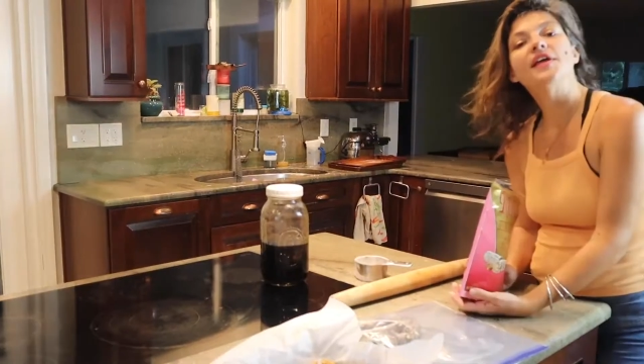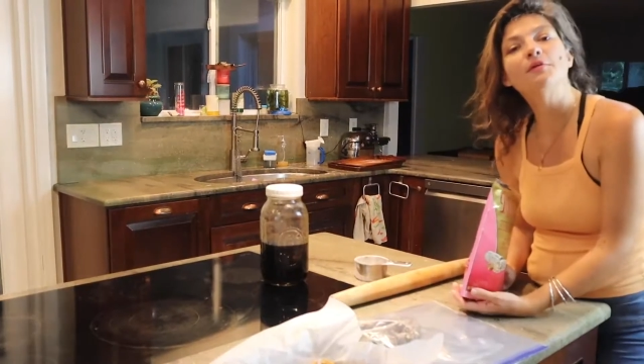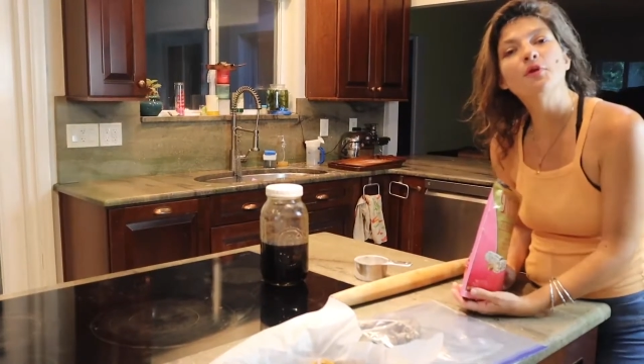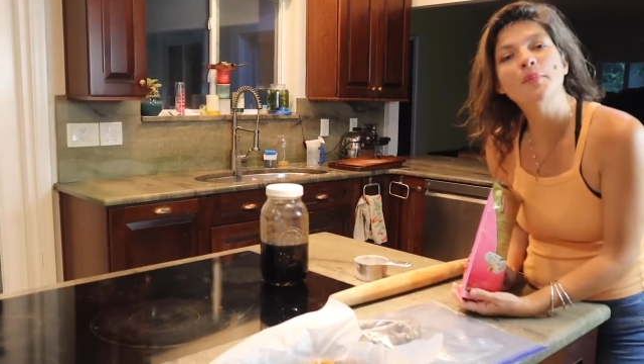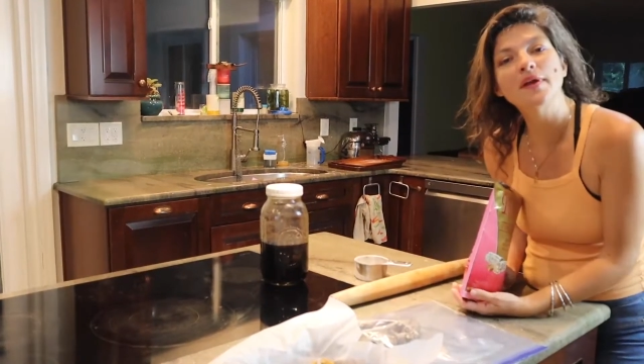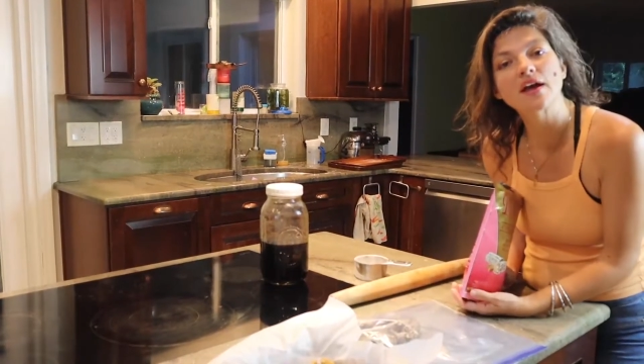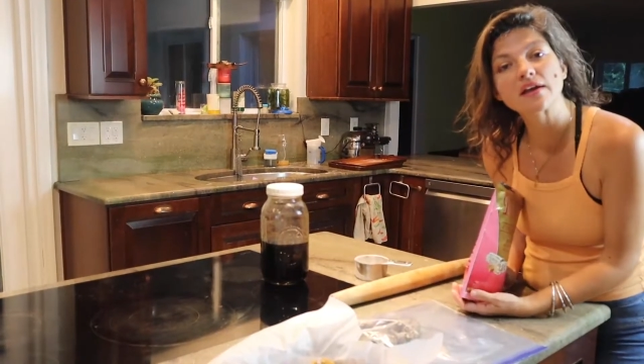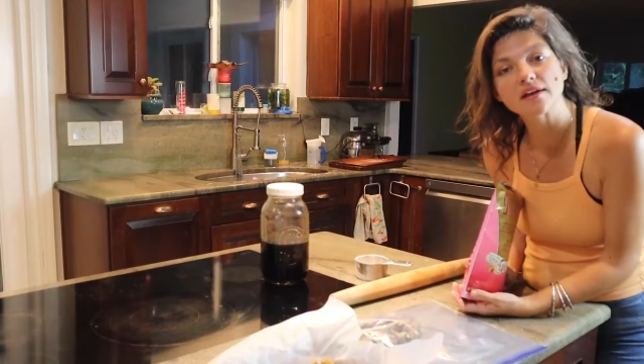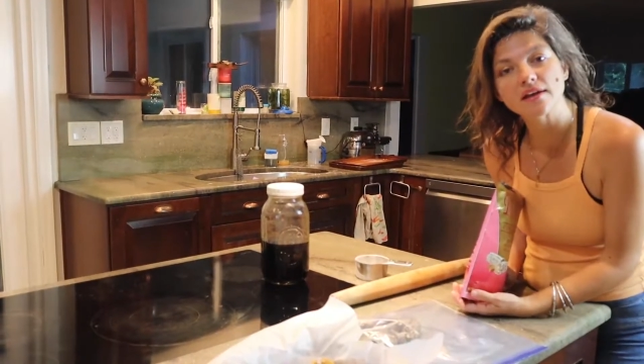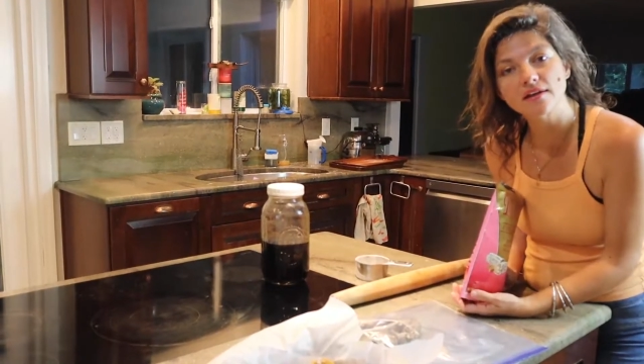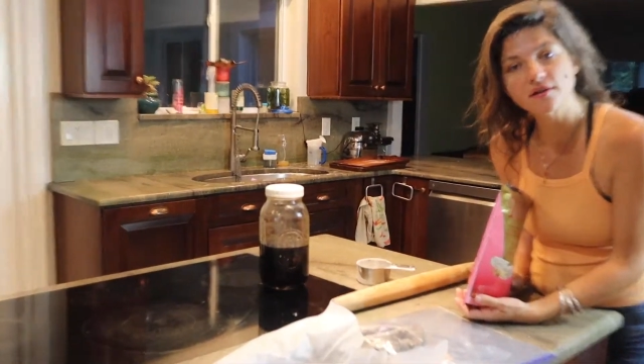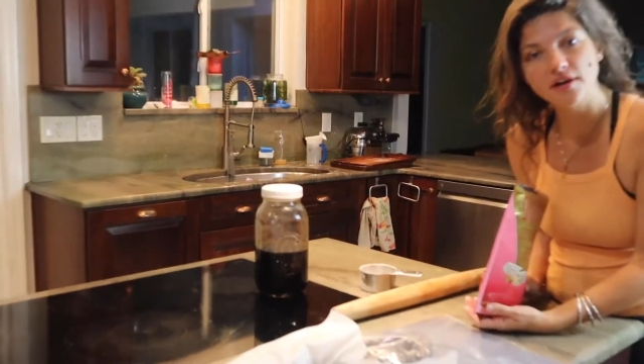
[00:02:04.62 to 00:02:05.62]
They will be a good
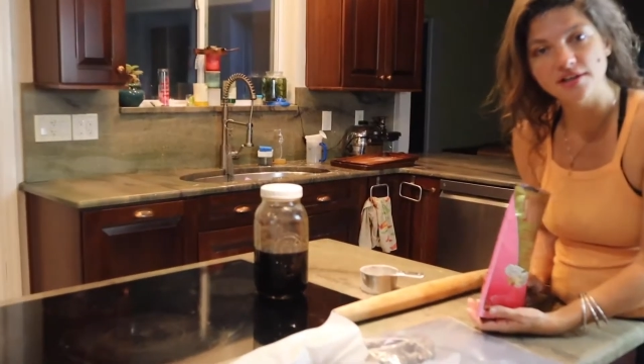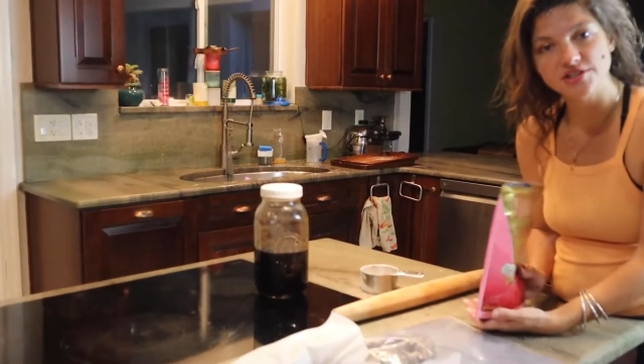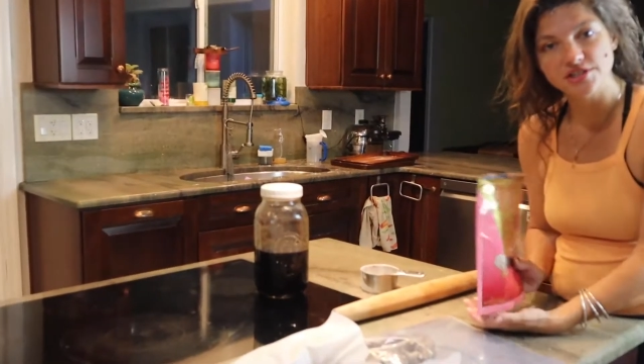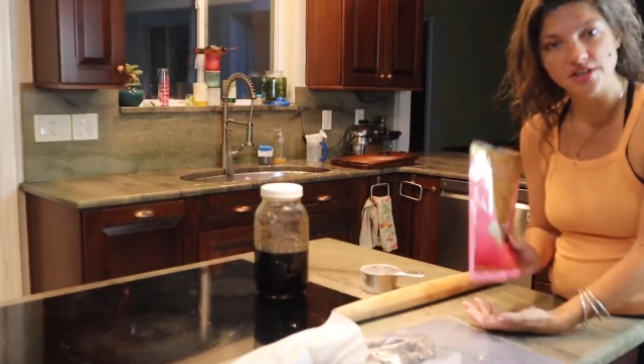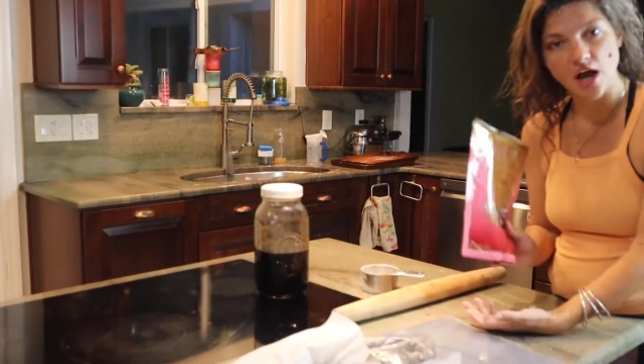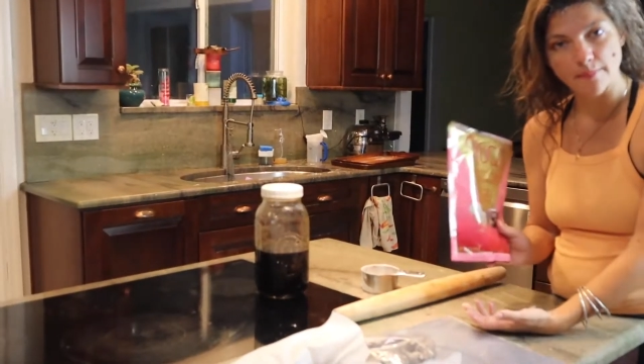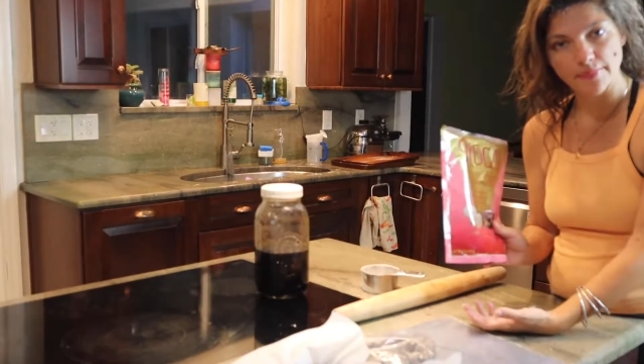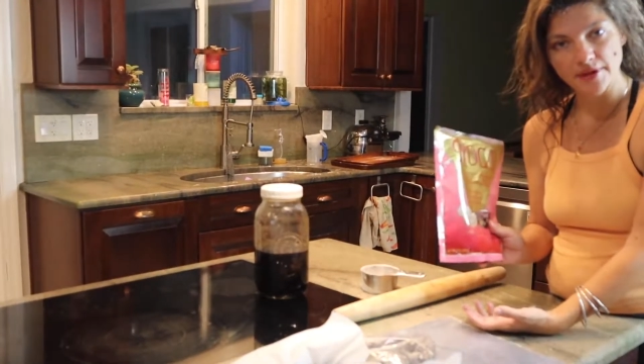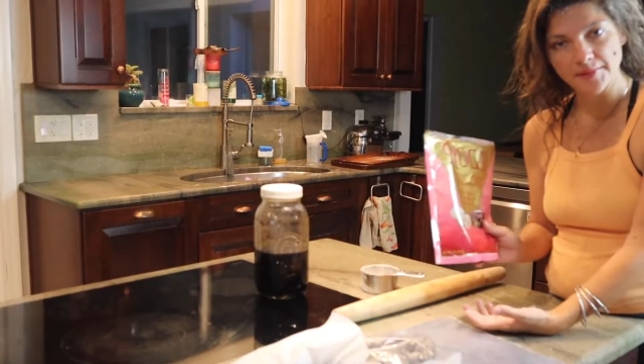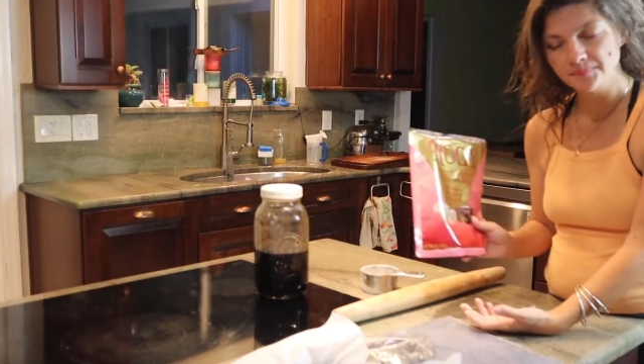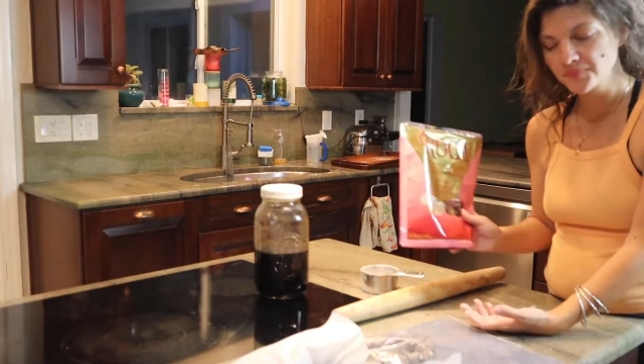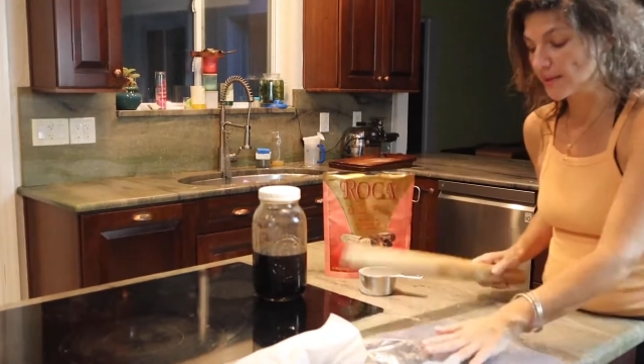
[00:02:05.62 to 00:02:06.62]
Good crunchy
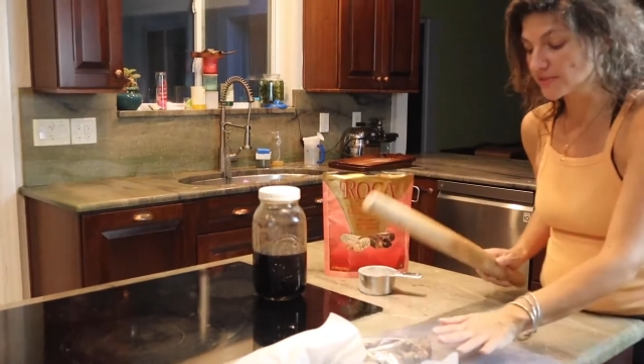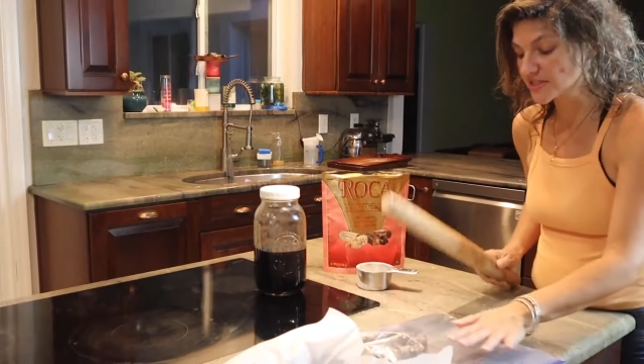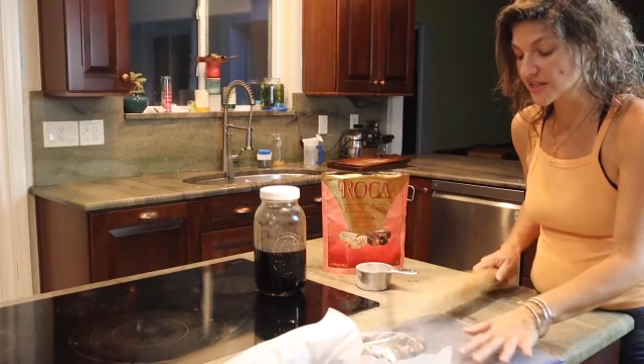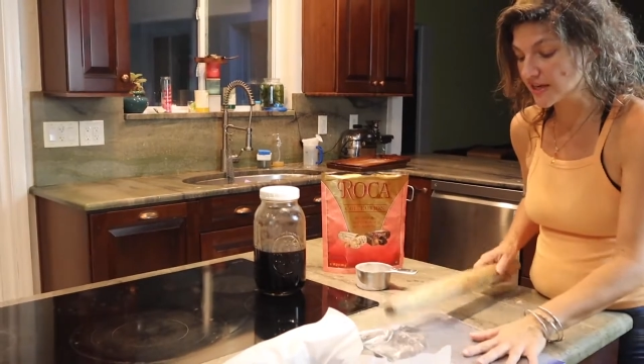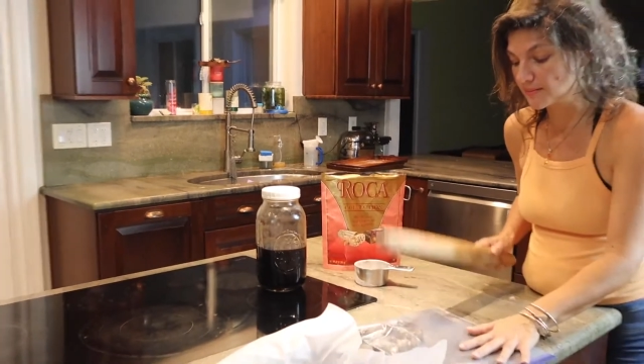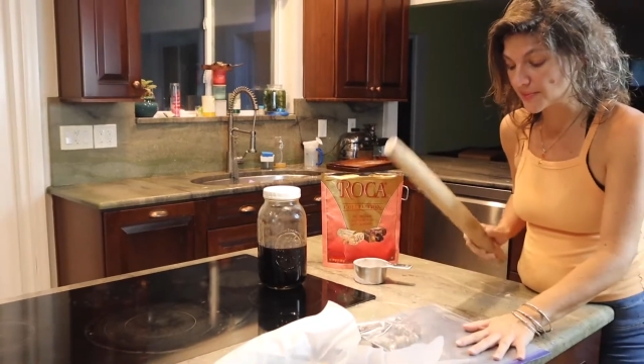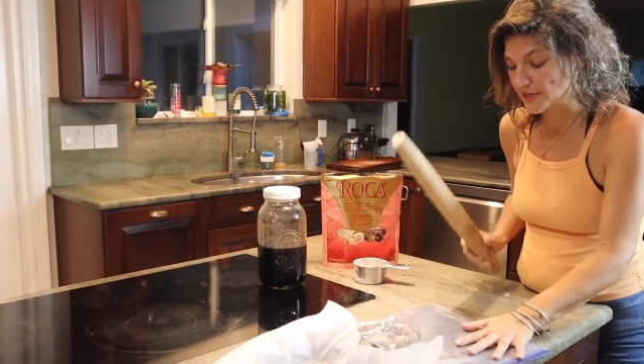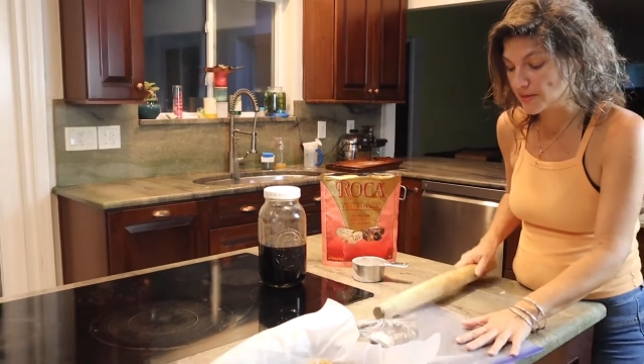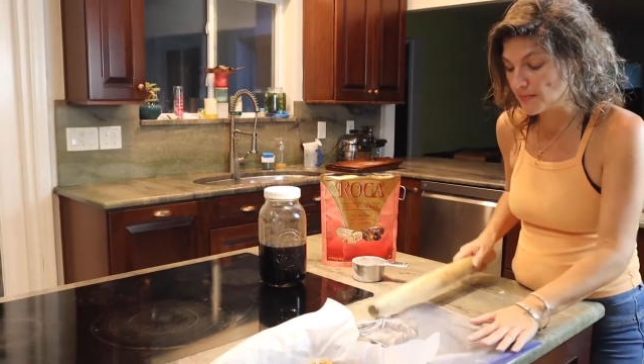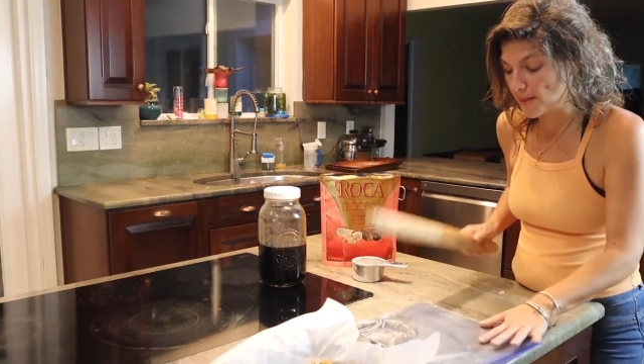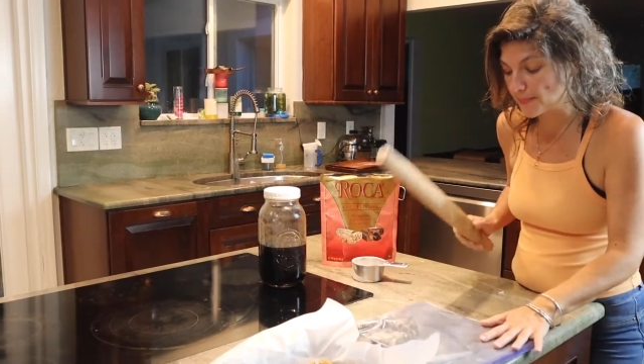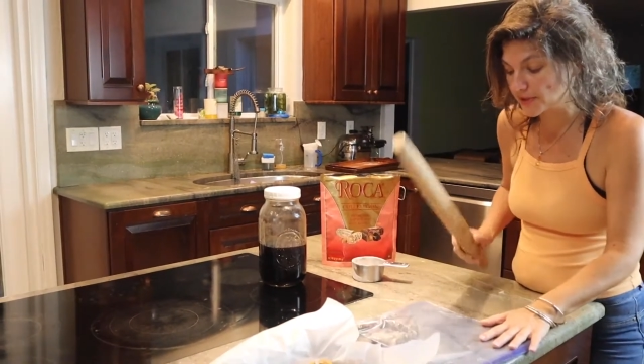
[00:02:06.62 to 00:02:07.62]
topping. I'm just gonna beat
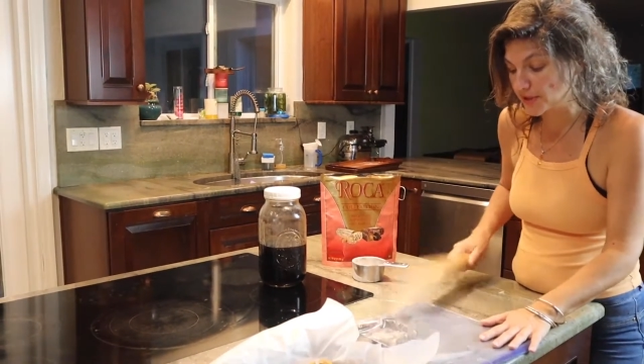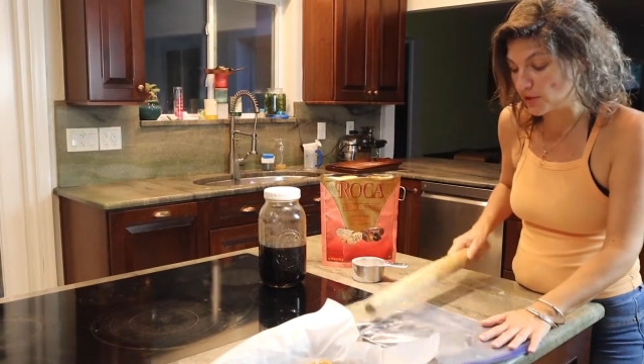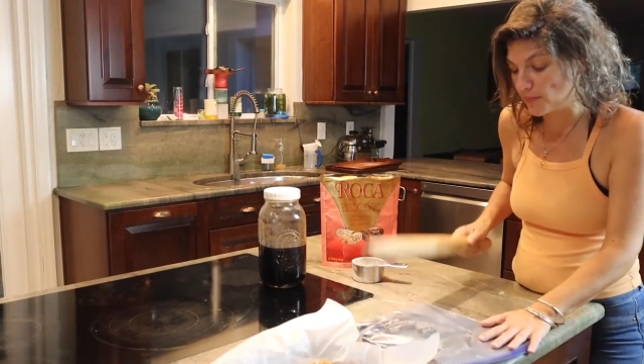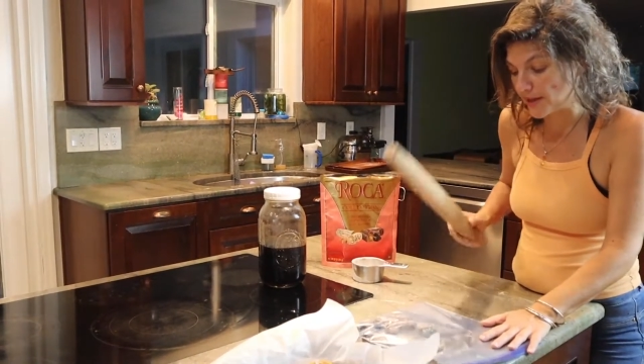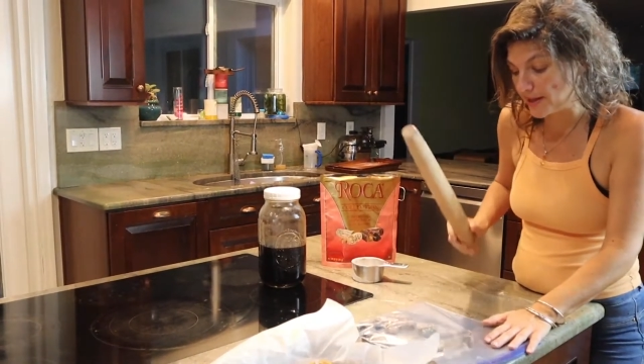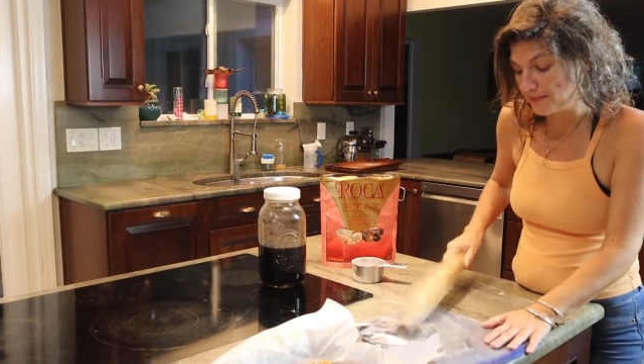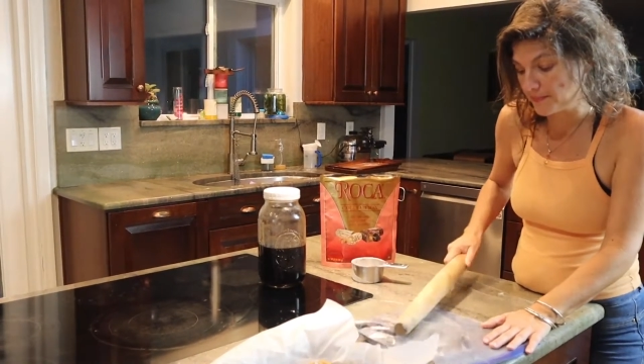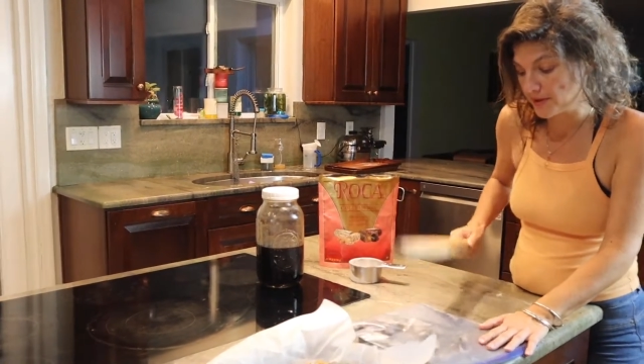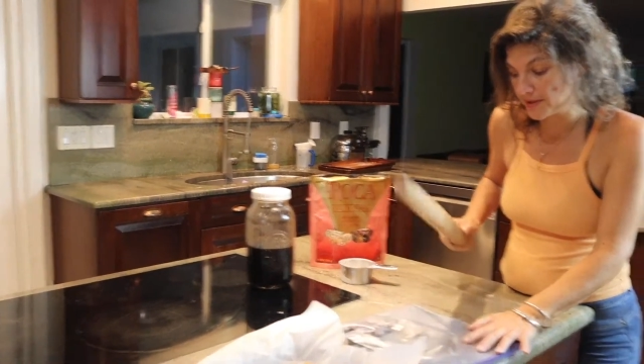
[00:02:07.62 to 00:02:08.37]
them up a little bit.